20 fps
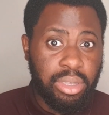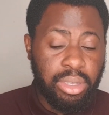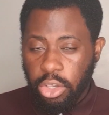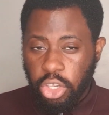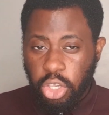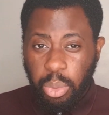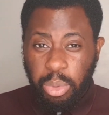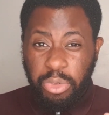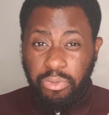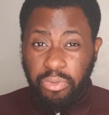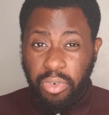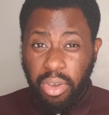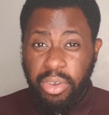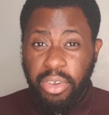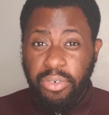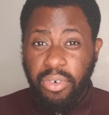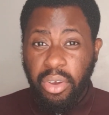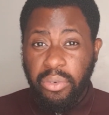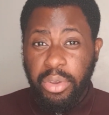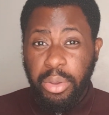So it's very
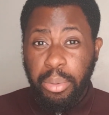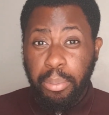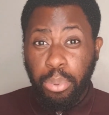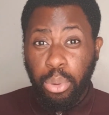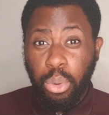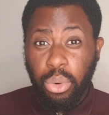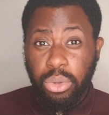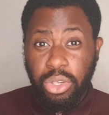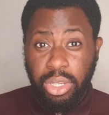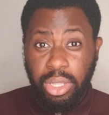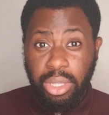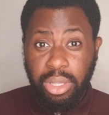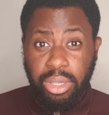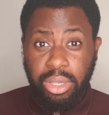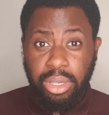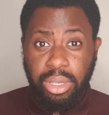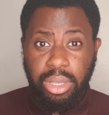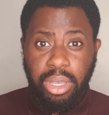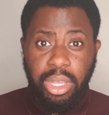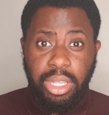important
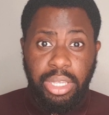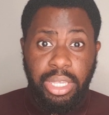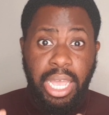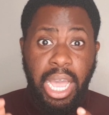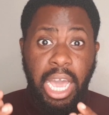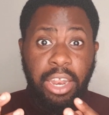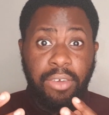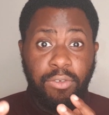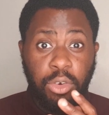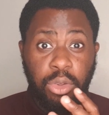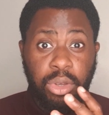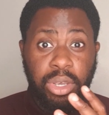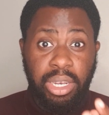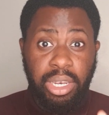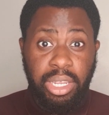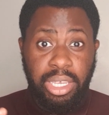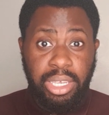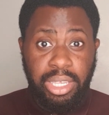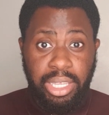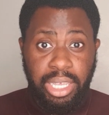to kind of look at
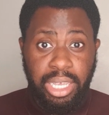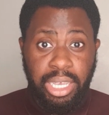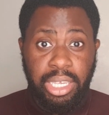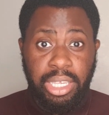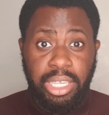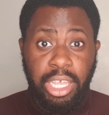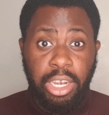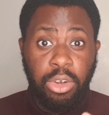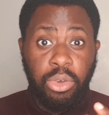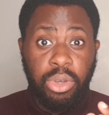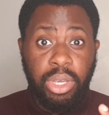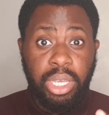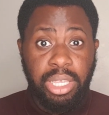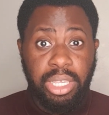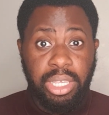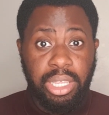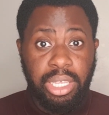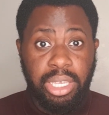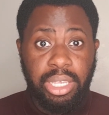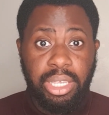these things and look into
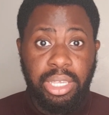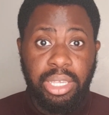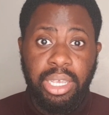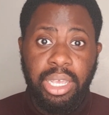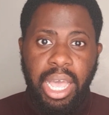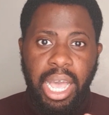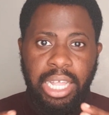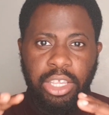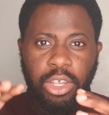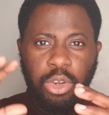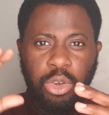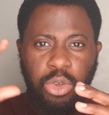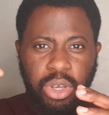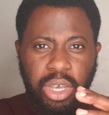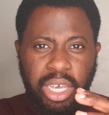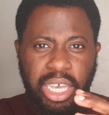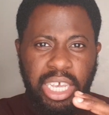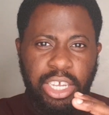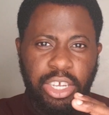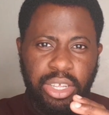this and to look
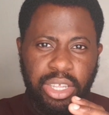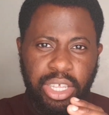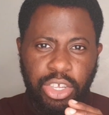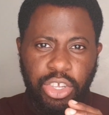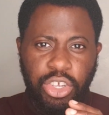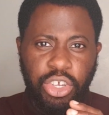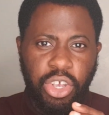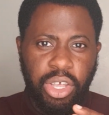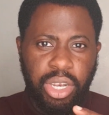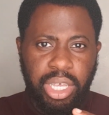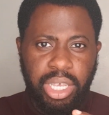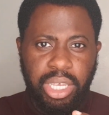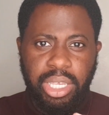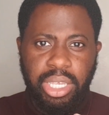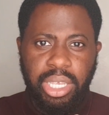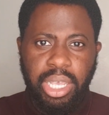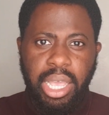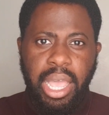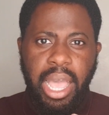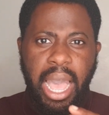at each of these journeys
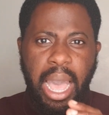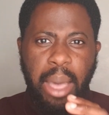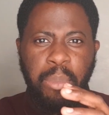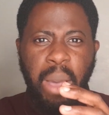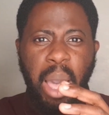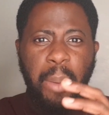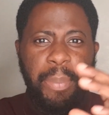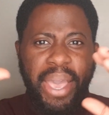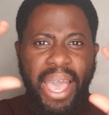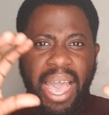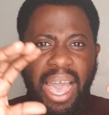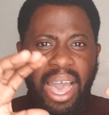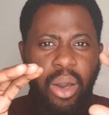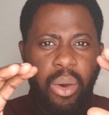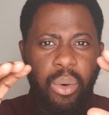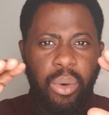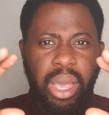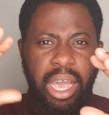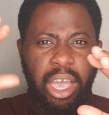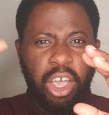and map it
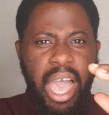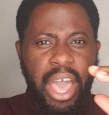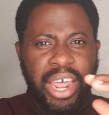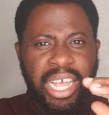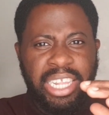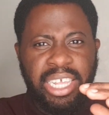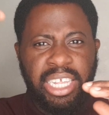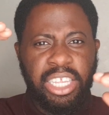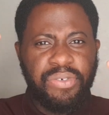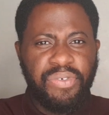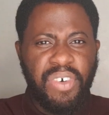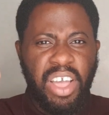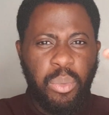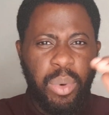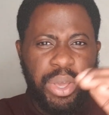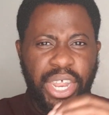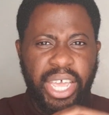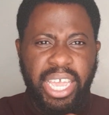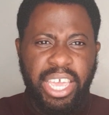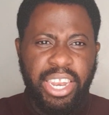out and identify where
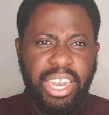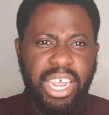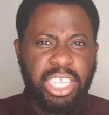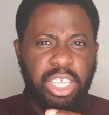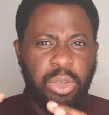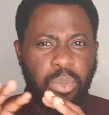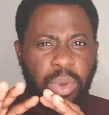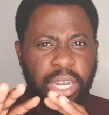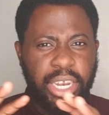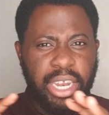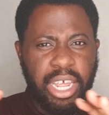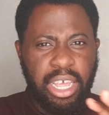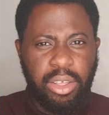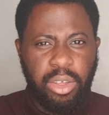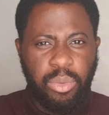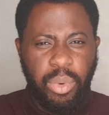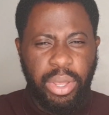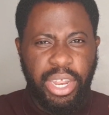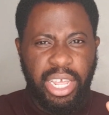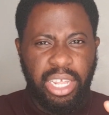they connect and where
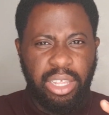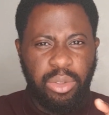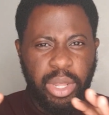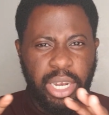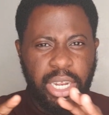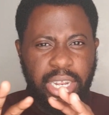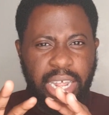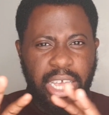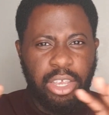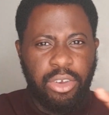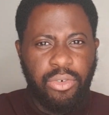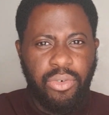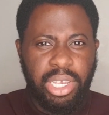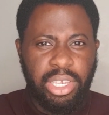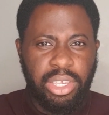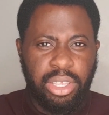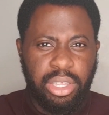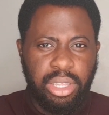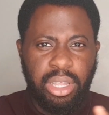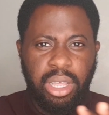they
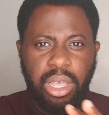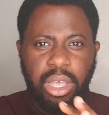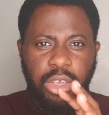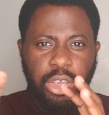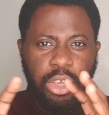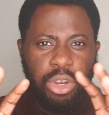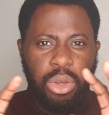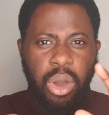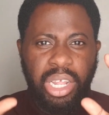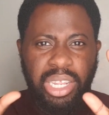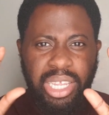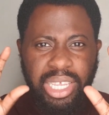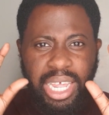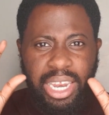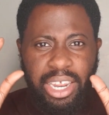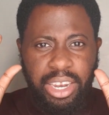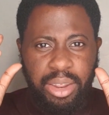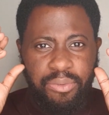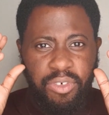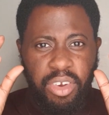digress, and
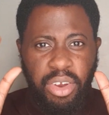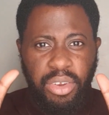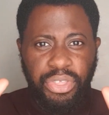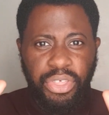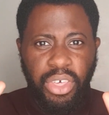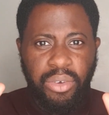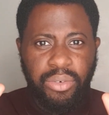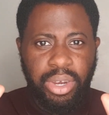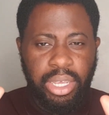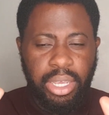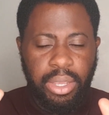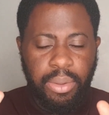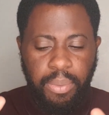understanding them very thoroughly.